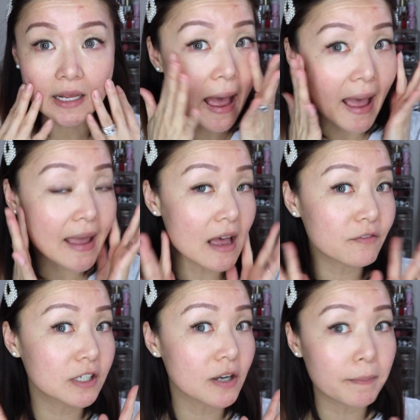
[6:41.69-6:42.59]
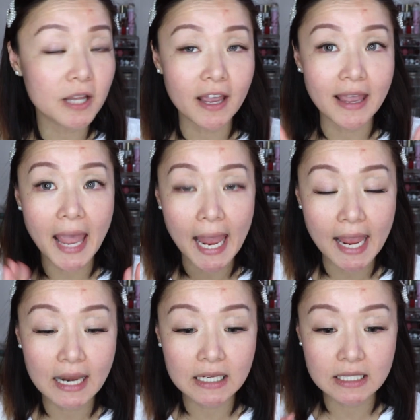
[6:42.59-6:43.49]
I haven't applied
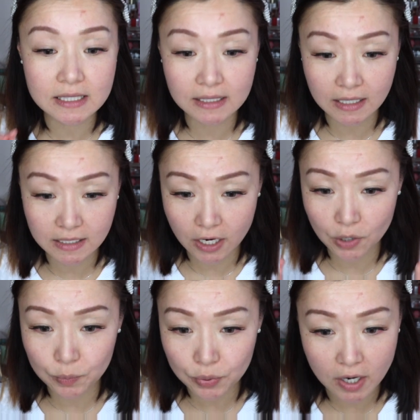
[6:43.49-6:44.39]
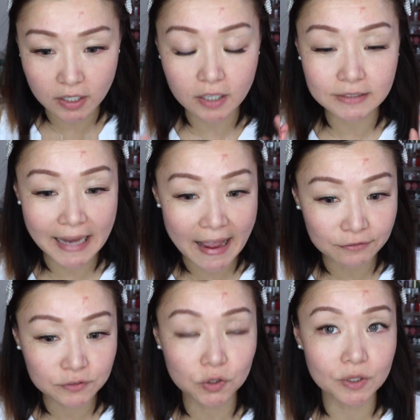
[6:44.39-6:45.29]
any skincare product
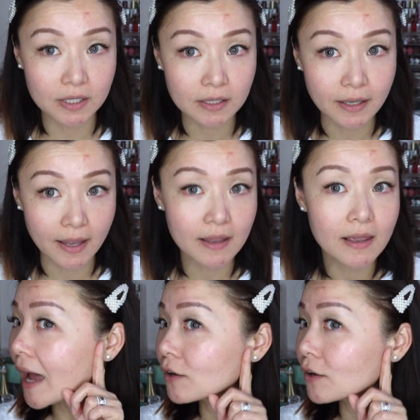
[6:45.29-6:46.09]
after the clay.